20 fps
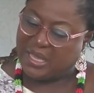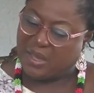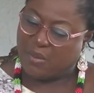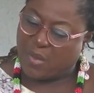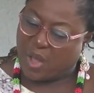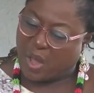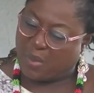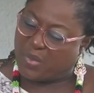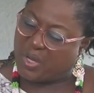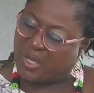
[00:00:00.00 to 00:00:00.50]

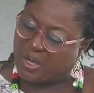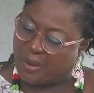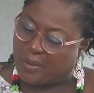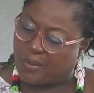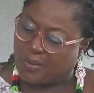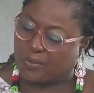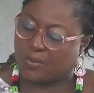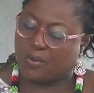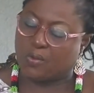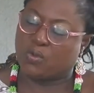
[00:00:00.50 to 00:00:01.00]
ma mi na
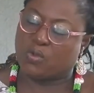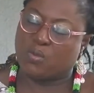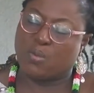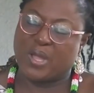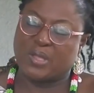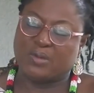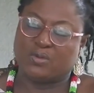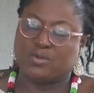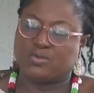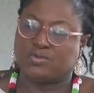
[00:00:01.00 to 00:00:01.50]
o ton
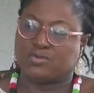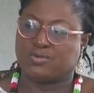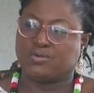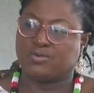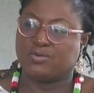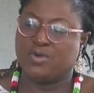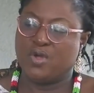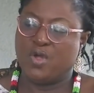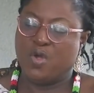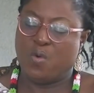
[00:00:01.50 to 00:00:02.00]
tomato su no
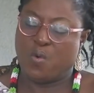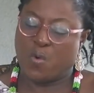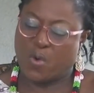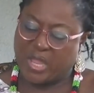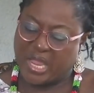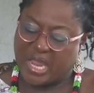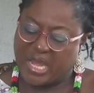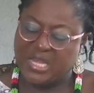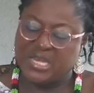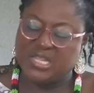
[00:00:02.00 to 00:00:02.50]
o
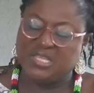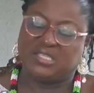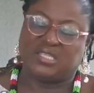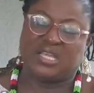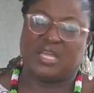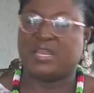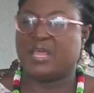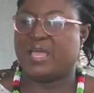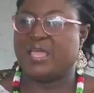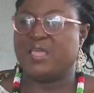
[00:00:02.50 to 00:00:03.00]
ye NDC
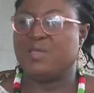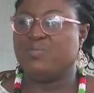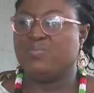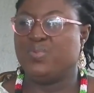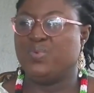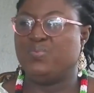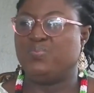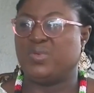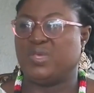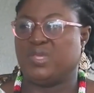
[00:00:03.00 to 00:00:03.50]
na
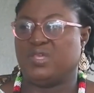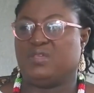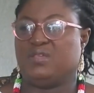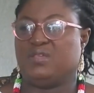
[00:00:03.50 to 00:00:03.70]
NPP